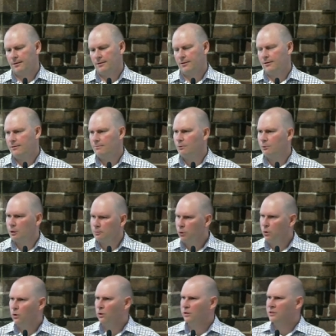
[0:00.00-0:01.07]
But what
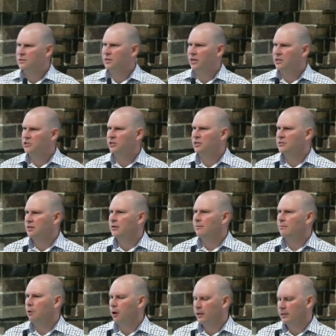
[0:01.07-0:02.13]
Paul is teaching is
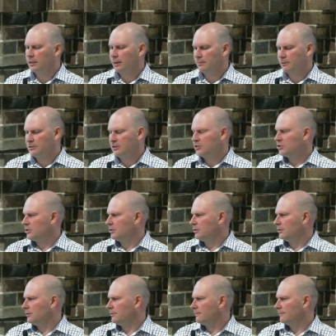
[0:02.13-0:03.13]
undermining their position.